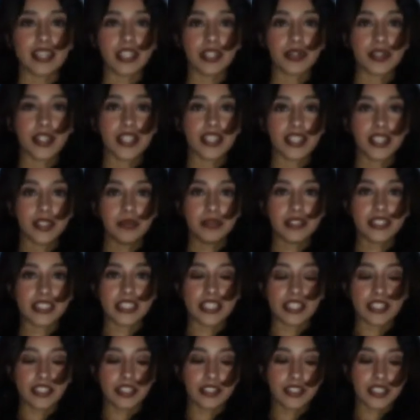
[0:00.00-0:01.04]
Loki, the
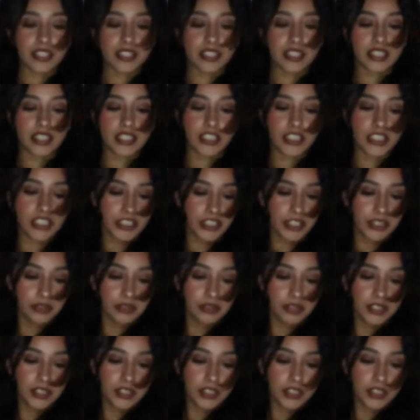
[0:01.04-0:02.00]
material is good too.